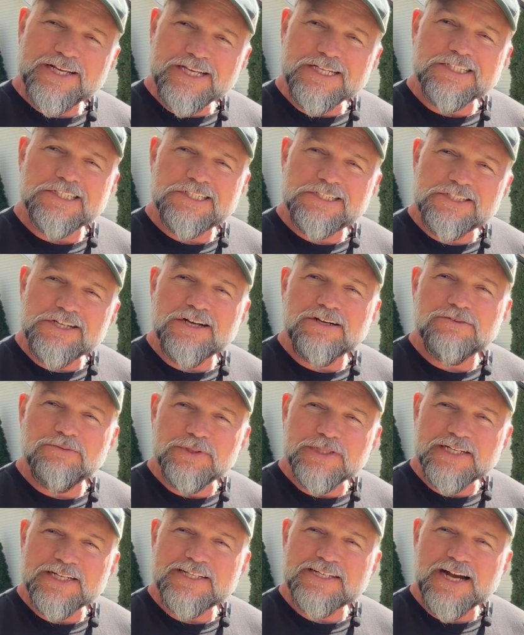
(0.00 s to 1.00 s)
to get stuck
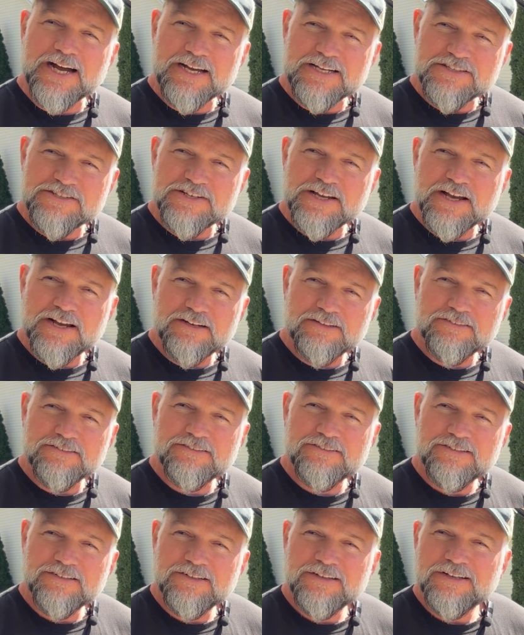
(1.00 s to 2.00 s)
when the tide's out.
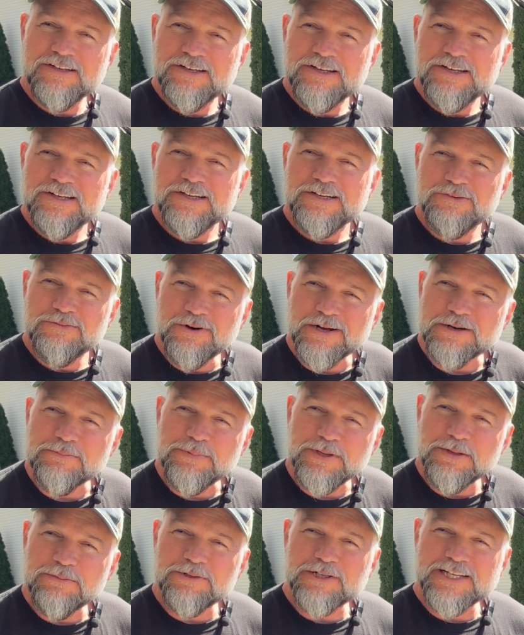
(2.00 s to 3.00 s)
You want to
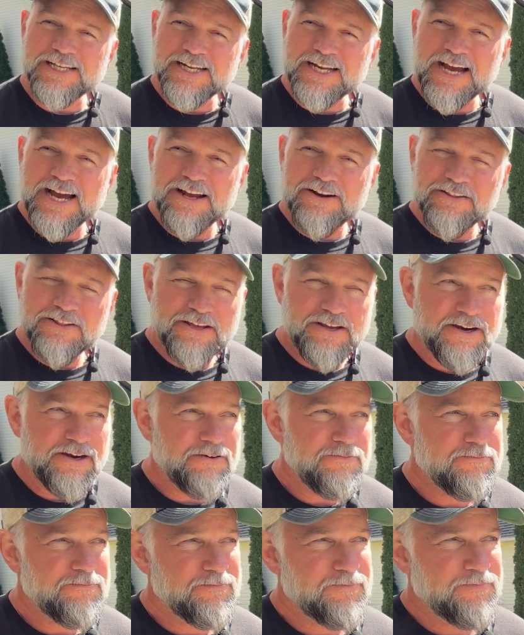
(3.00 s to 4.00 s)
be able to get out of there.